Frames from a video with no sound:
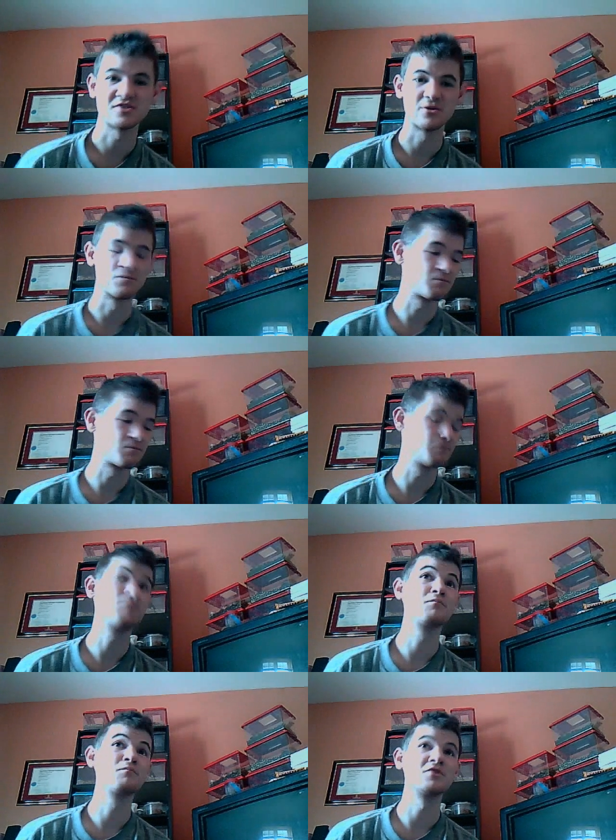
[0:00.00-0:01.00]
I don't
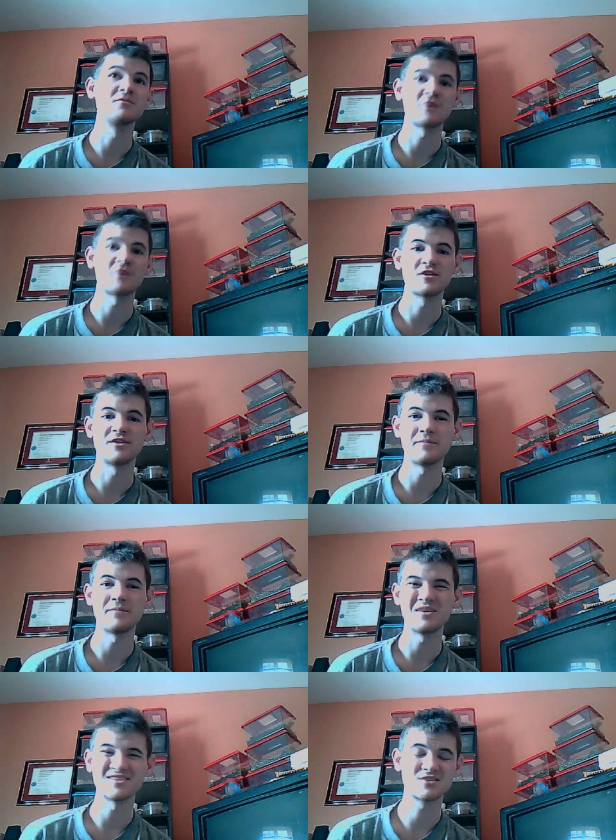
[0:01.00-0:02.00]
put them directly in light
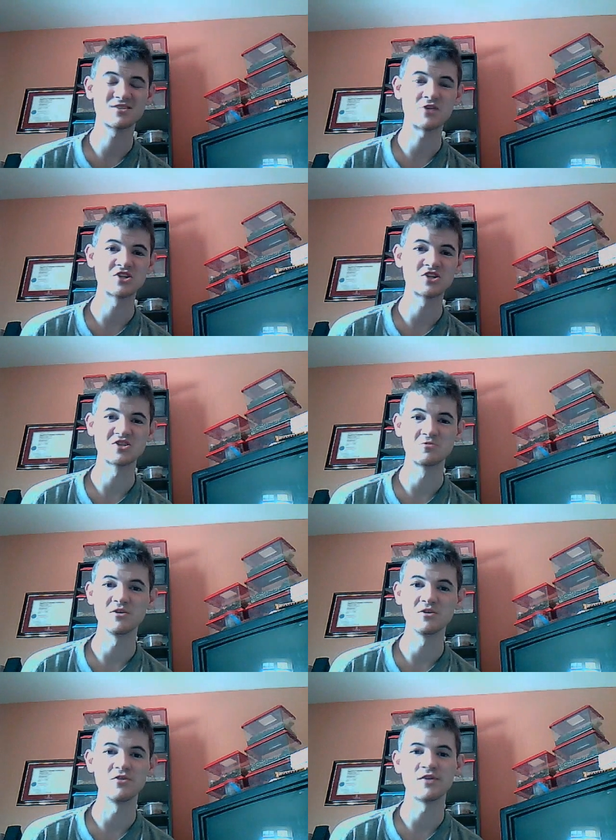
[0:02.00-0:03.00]
because tarantulas
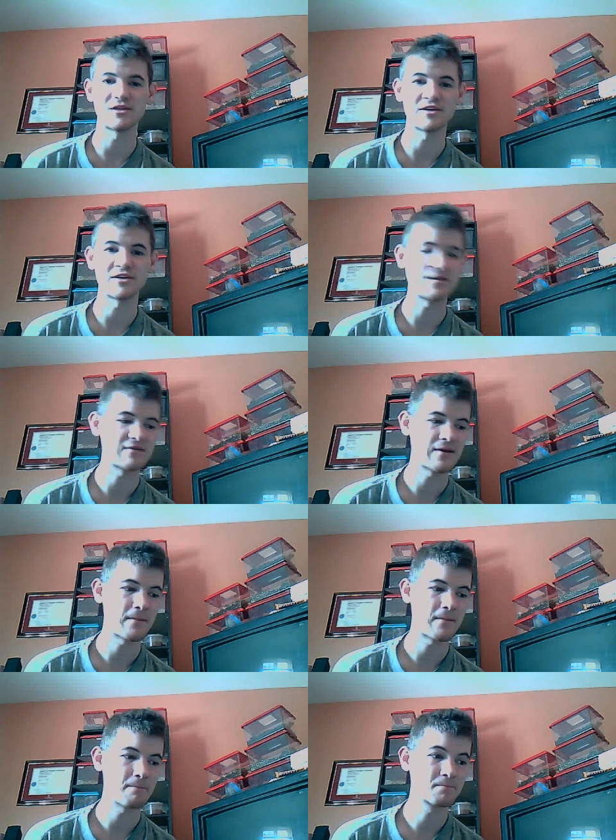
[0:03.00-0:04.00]
really don't like light,
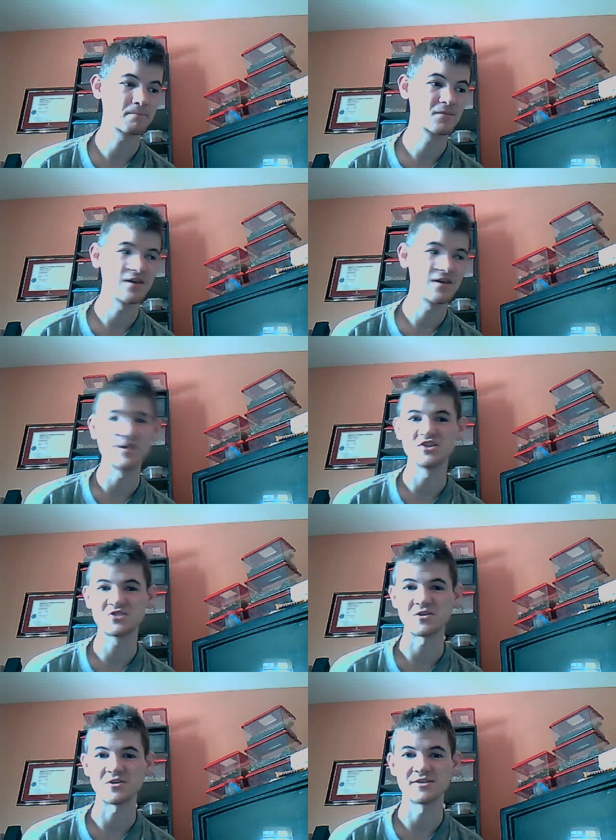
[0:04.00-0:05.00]
and it could
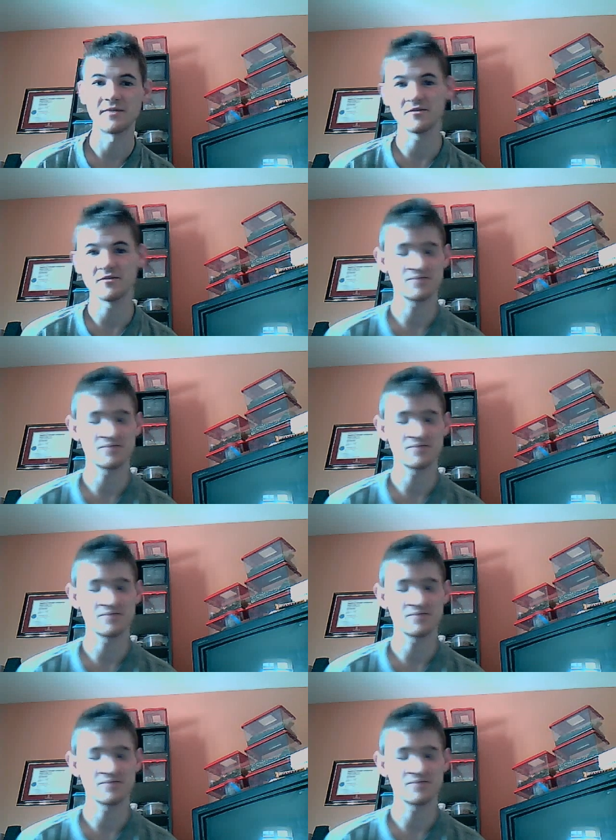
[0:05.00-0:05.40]
stress them out.